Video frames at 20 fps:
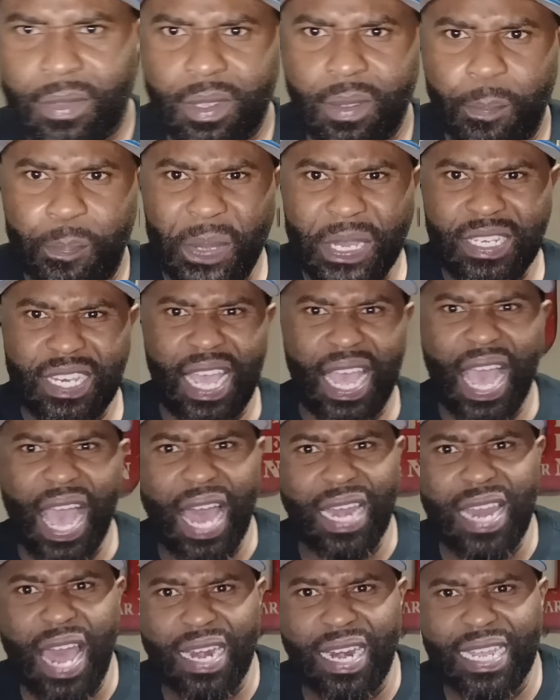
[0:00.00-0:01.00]
Beat the hell
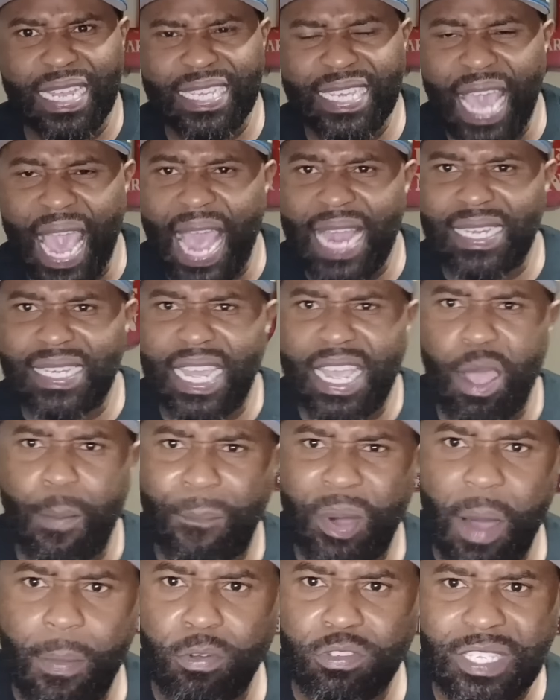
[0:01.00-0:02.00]
out of goddamn
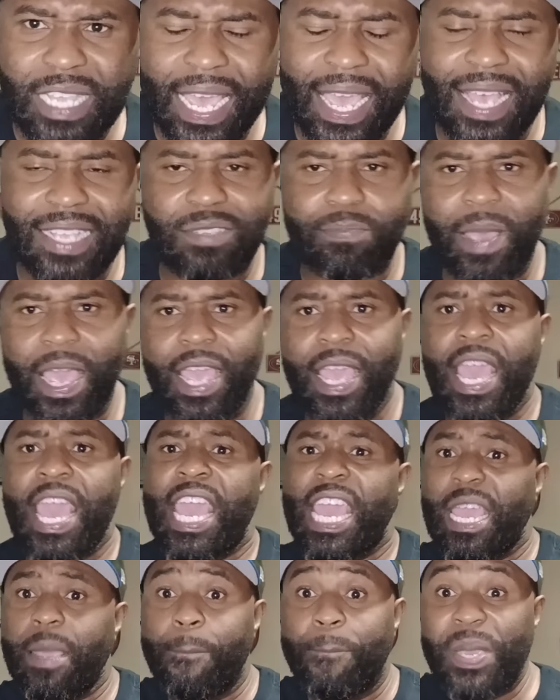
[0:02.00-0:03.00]
Bubbles' ass, man.
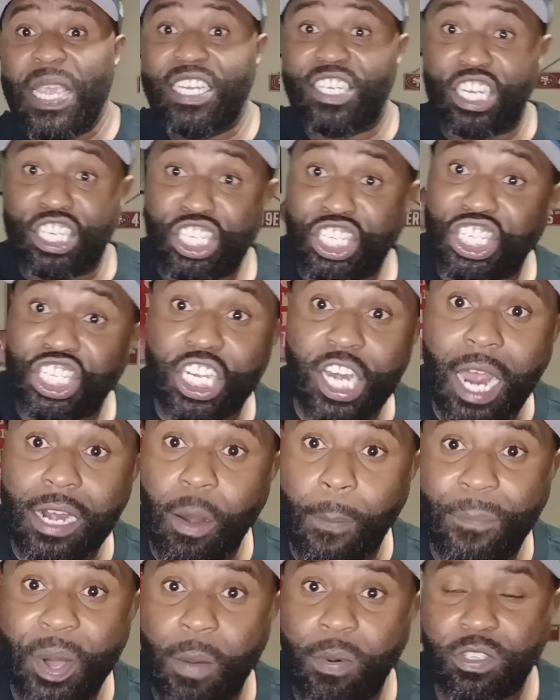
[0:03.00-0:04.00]
He beat the shit out of
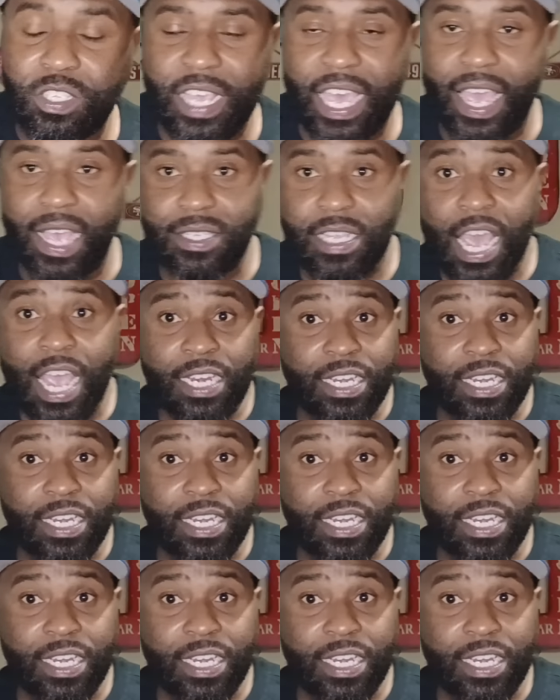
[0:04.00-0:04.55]
Bubbles' ass.